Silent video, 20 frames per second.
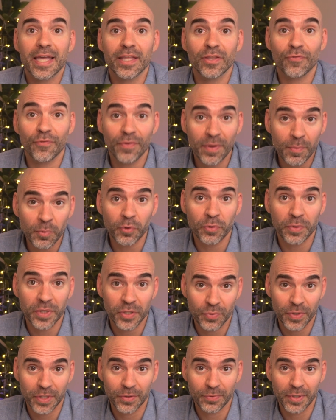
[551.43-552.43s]
In February
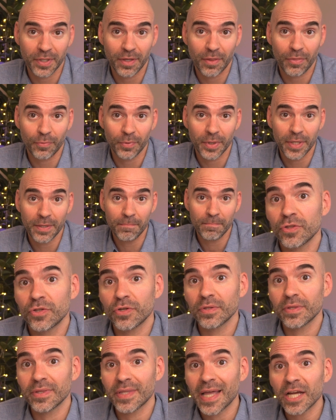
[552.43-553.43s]
2023,
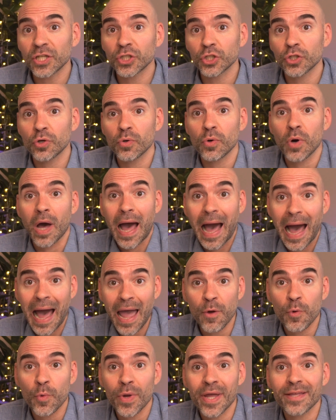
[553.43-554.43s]
the National
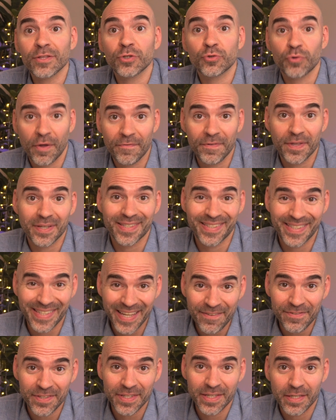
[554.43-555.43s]
Highway Traffic
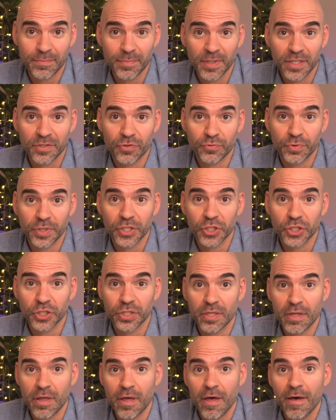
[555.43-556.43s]
Safety
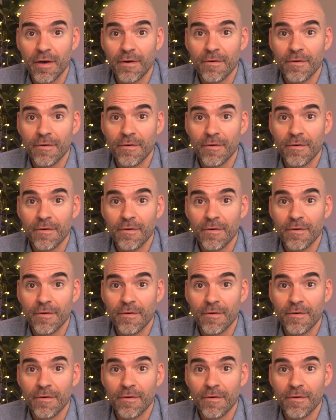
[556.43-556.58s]
Administration